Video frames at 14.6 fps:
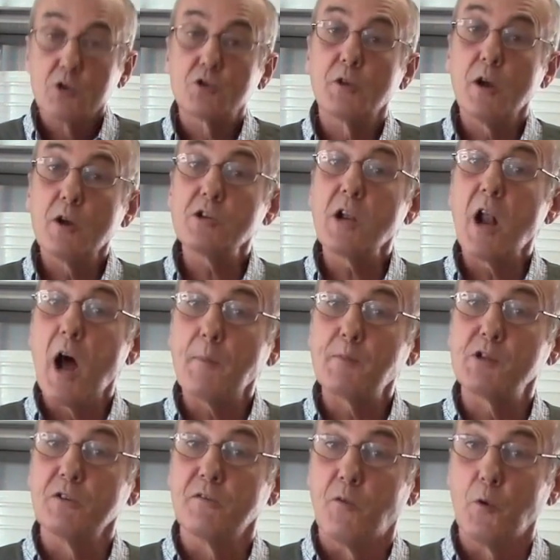So there's an
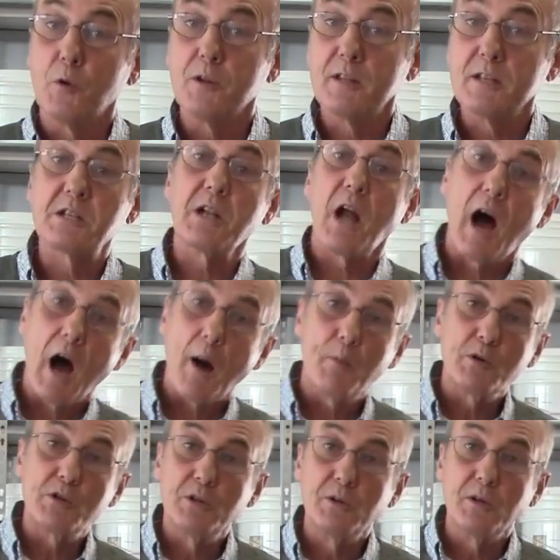option for you. This is an
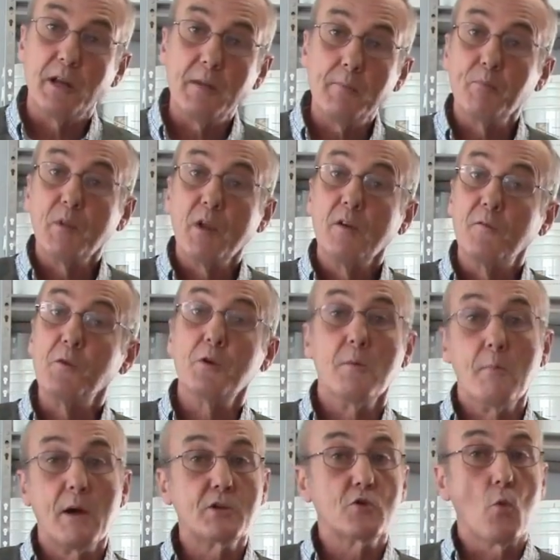opportunity for you
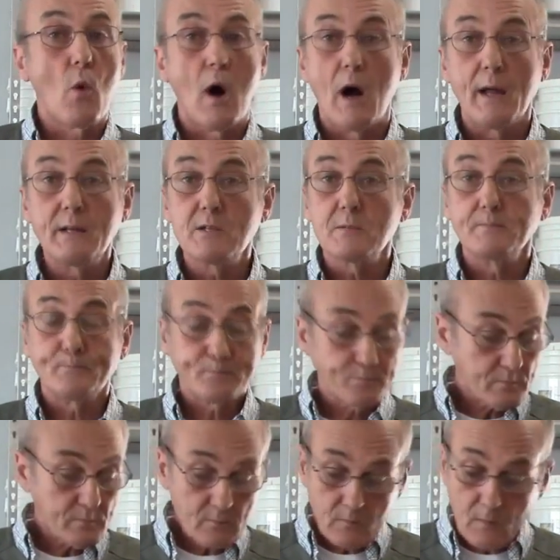to measure wines.
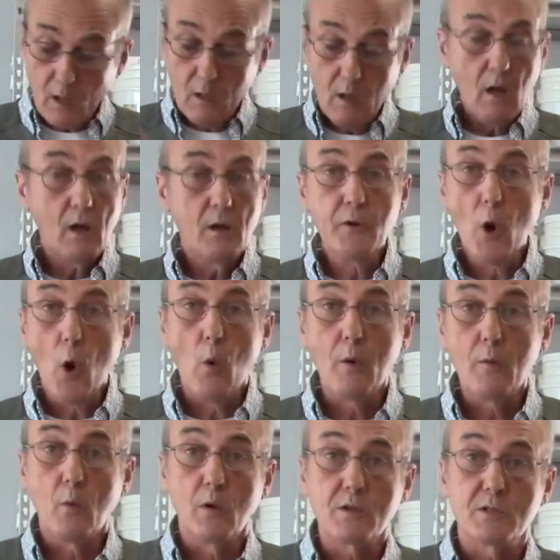No
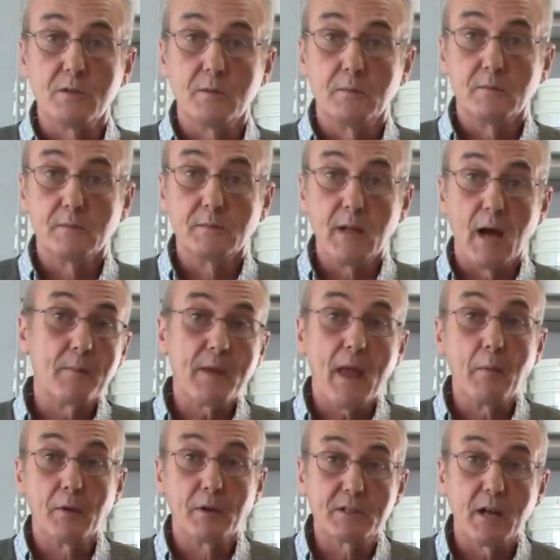one wants to not be
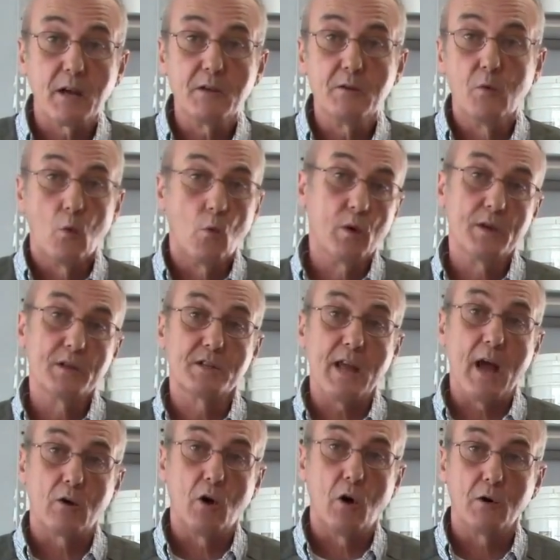able to tell you what is
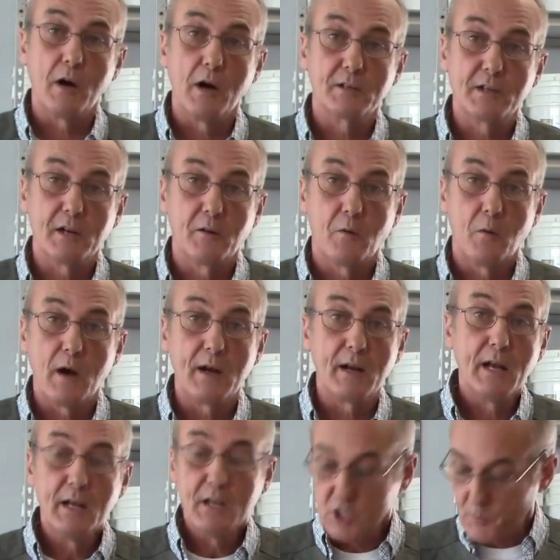the alcohol content of the
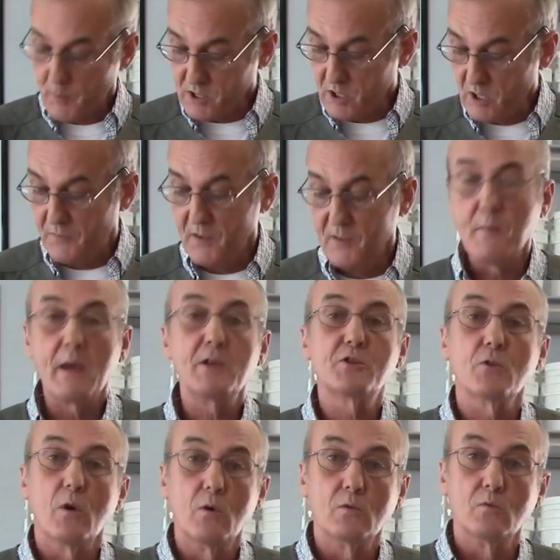wine, especially if you've made
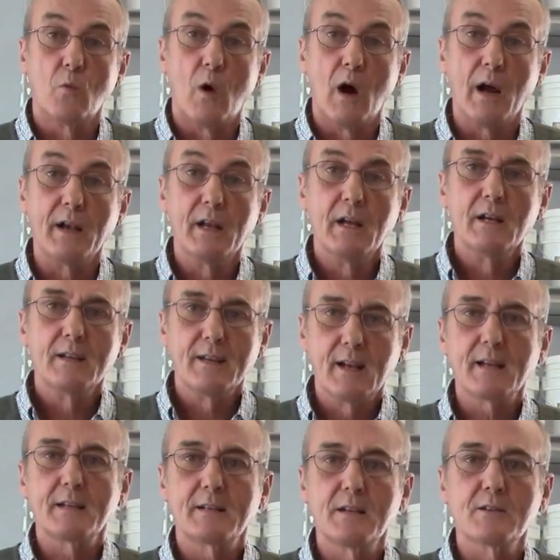your own wine. You
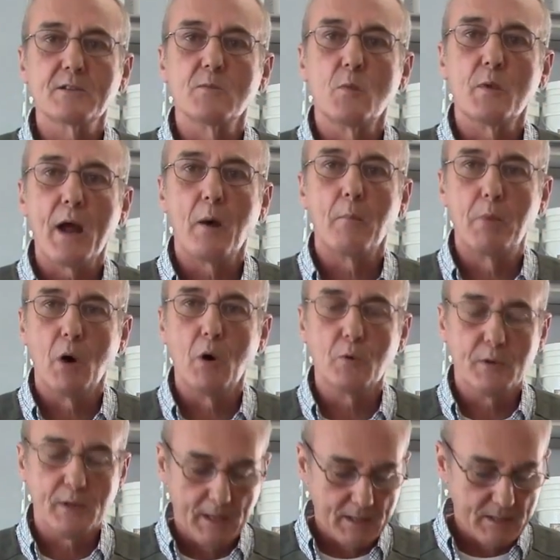like to tell someone how
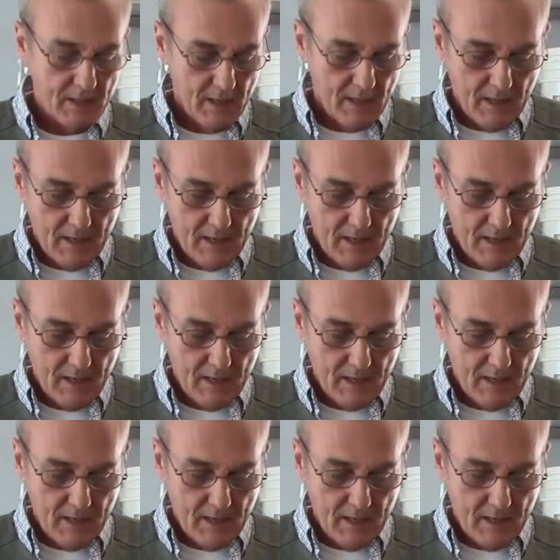potent it is.